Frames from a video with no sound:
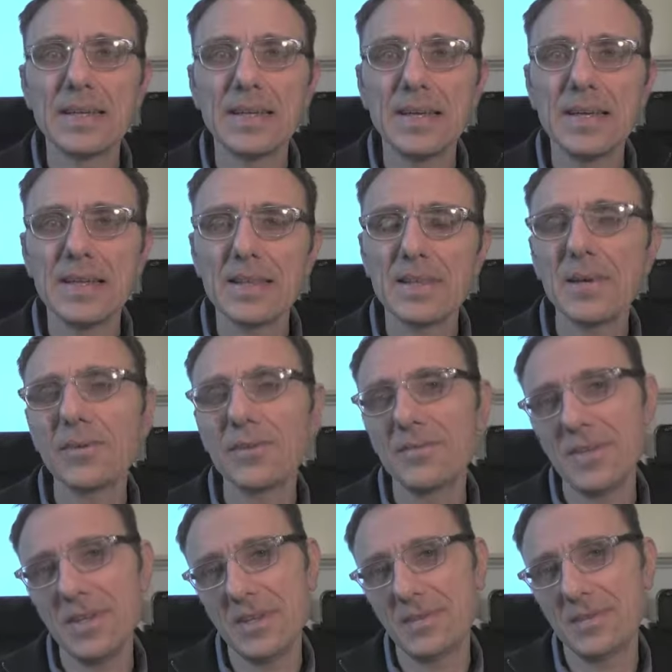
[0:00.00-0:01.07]
in those
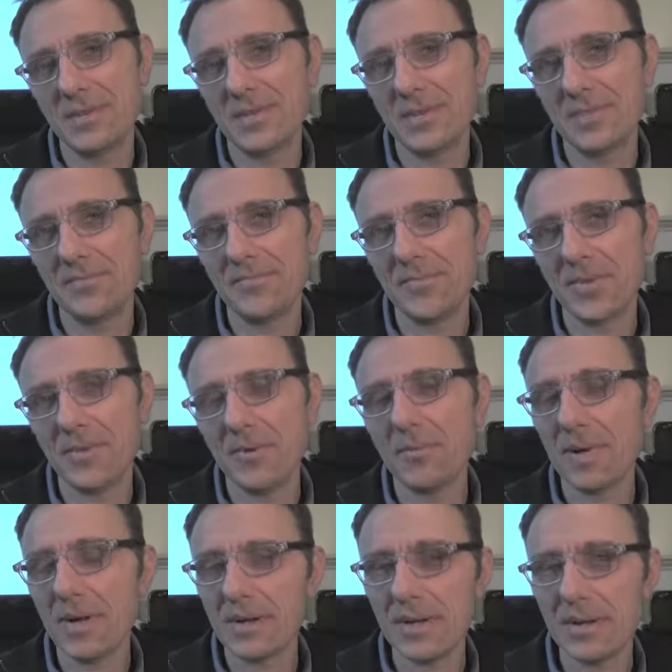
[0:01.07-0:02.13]
videos. So
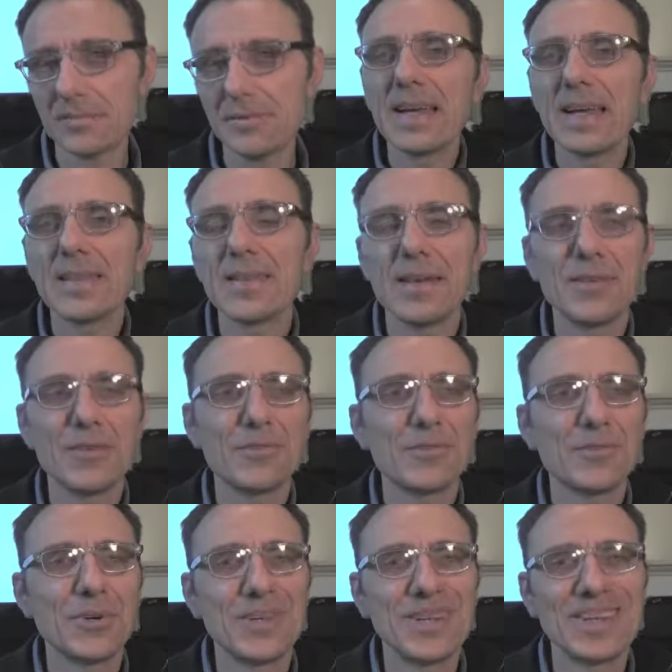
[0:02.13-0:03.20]
welcome and thank you for
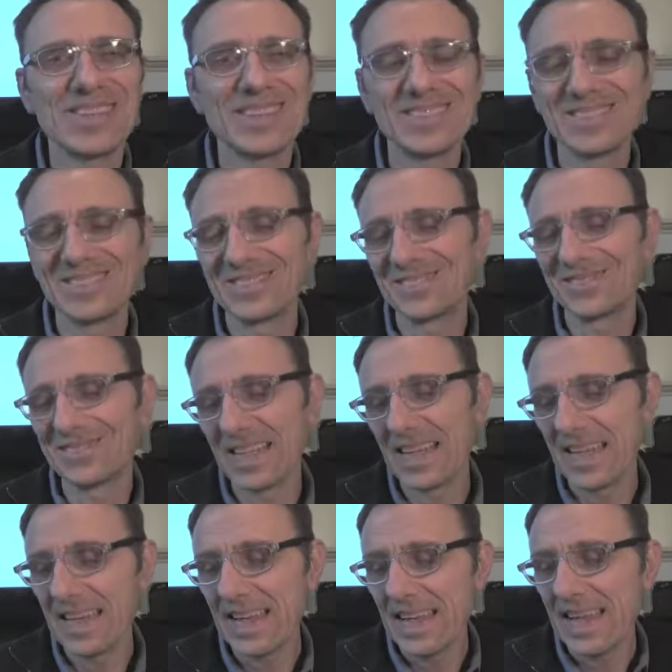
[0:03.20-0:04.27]
joining.
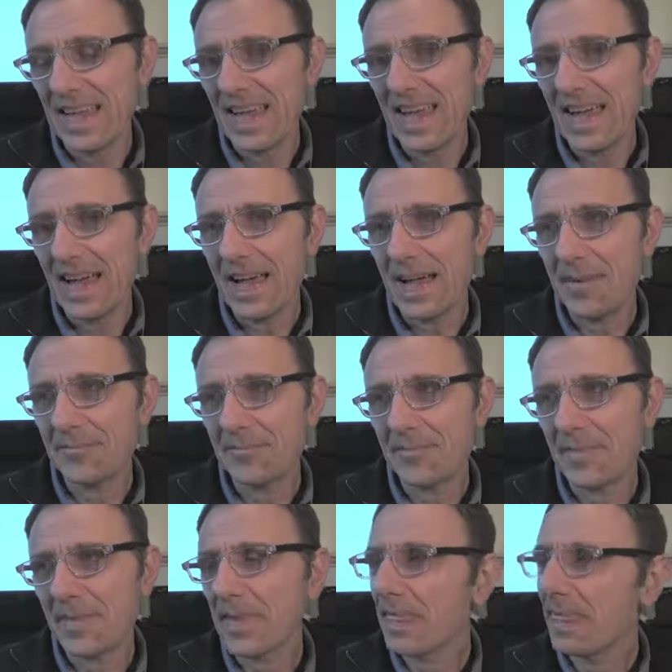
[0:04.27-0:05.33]

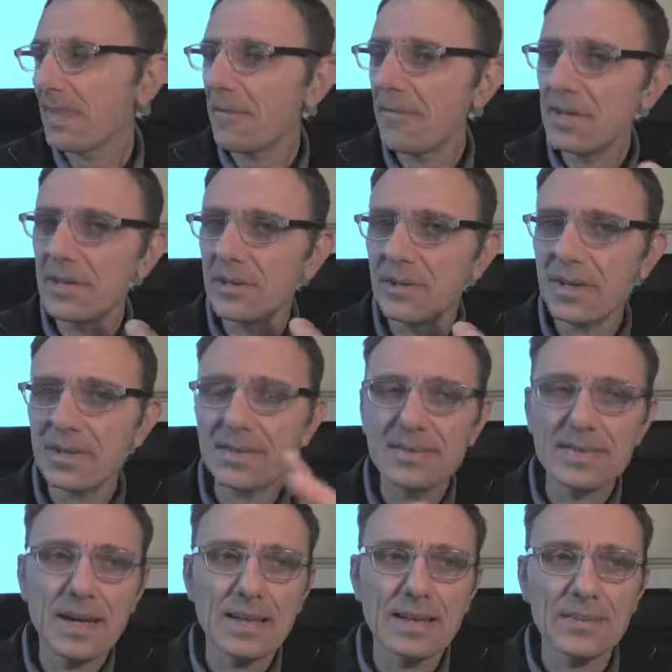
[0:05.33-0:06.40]
When you look at the
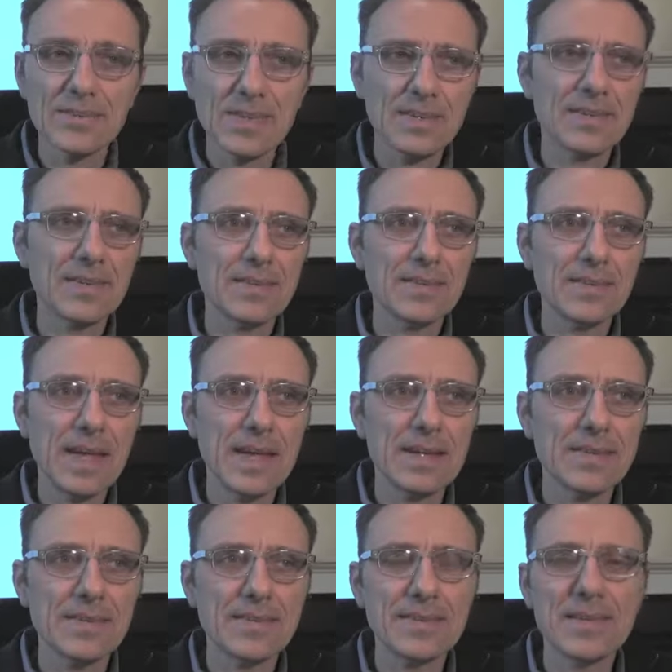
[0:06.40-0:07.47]
title Justice
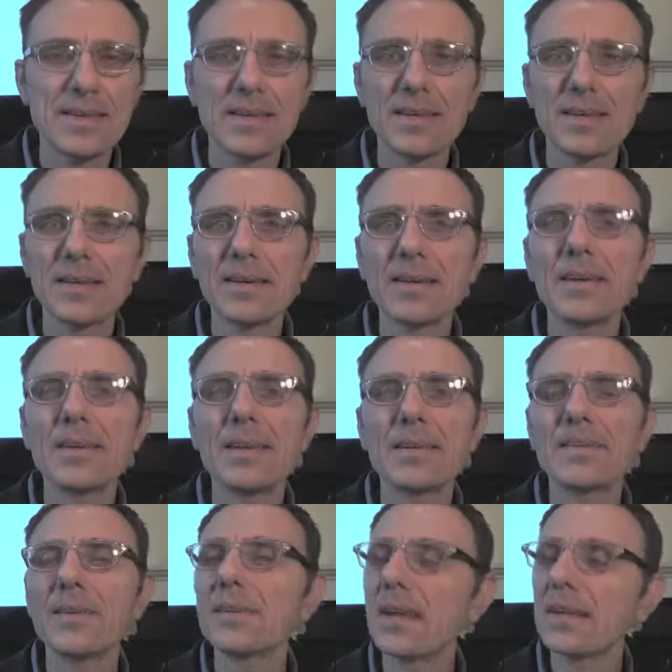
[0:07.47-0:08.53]
Creates, let's
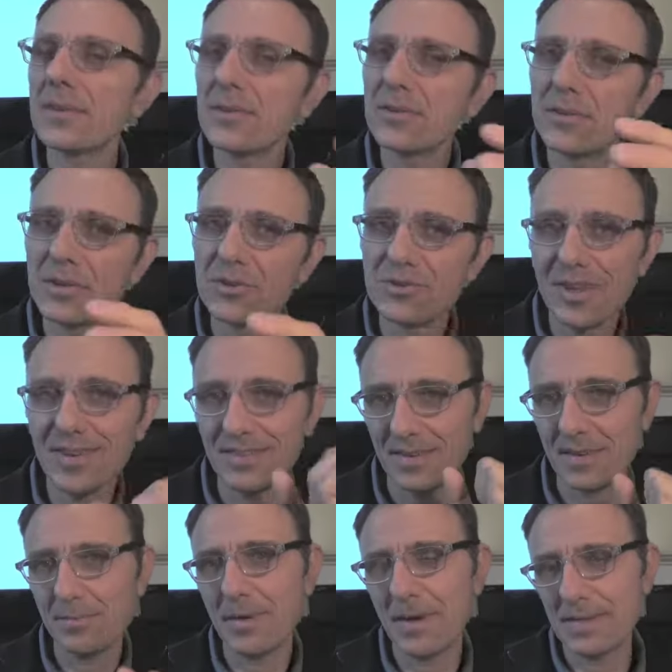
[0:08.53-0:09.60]
not get into the
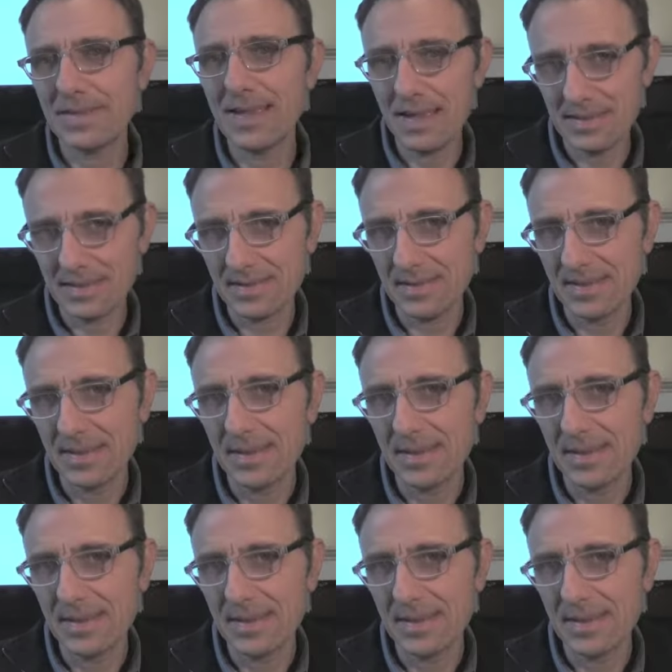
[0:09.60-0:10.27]
justice part yet,